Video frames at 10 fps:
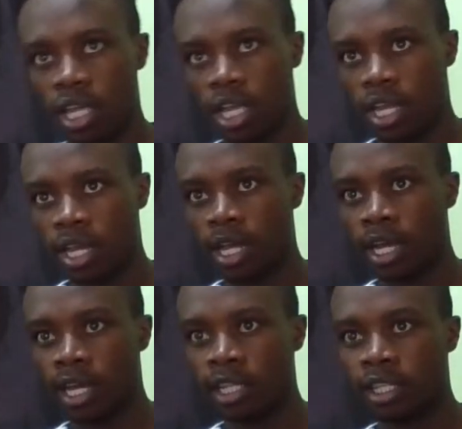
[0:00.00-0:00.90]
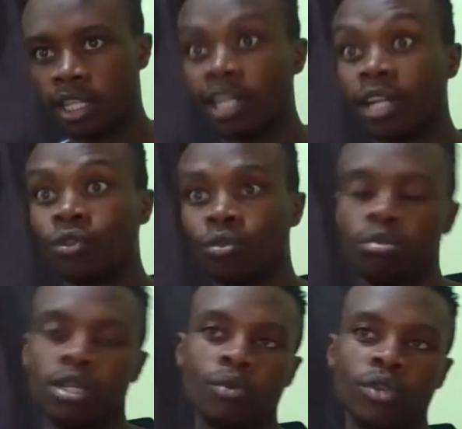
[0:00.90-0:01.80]
and it turned out to
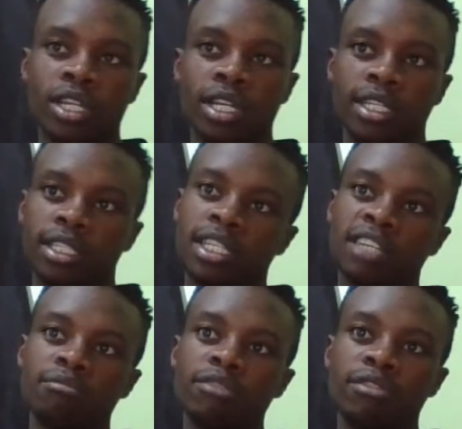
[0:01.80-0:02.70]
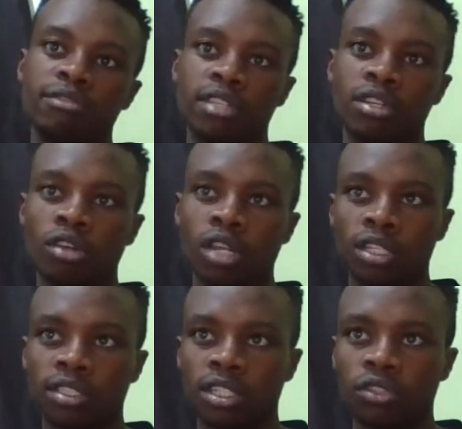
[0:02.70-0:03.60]
be a winner. It gave me
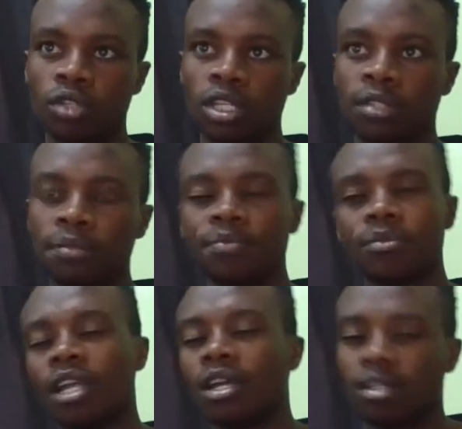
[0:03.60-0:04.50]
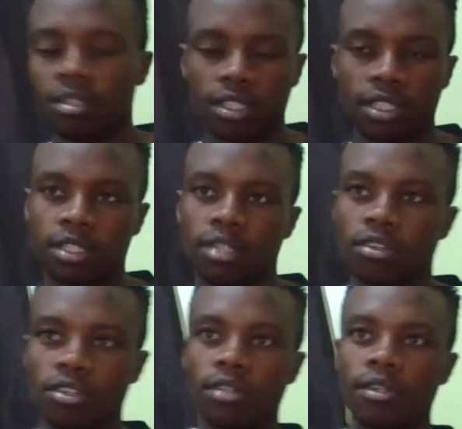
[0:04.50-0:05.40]
$50 actually. Okay,
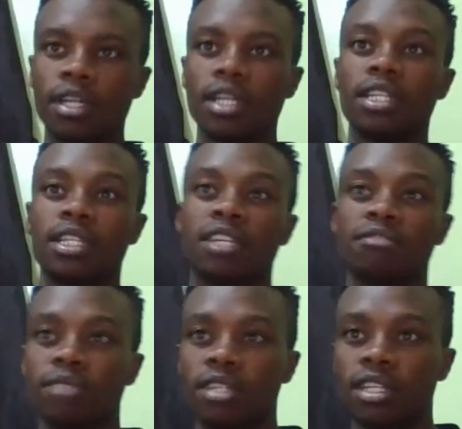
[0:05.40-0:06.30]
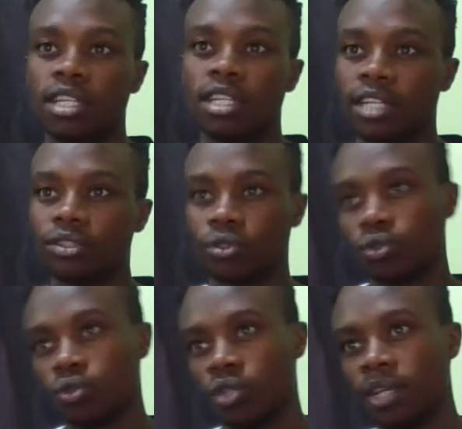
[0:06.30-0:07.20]
to give me, yeah. So
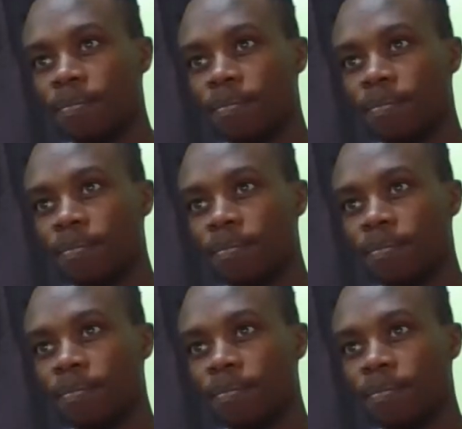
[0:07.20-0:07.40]
today